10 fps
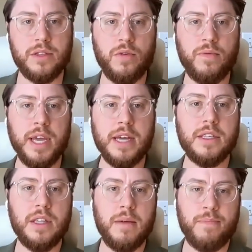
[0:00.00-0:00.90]
So if we get
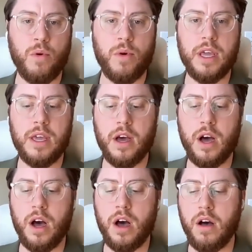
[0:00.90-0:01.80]
to that point
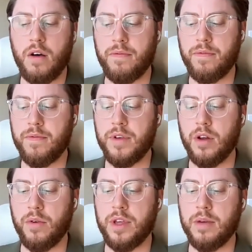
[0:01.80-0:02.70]
of
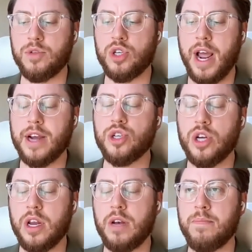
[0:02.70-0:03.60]
the
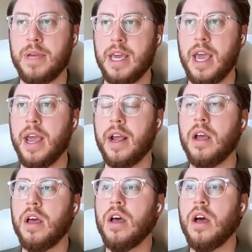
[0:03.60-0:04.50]
objection being,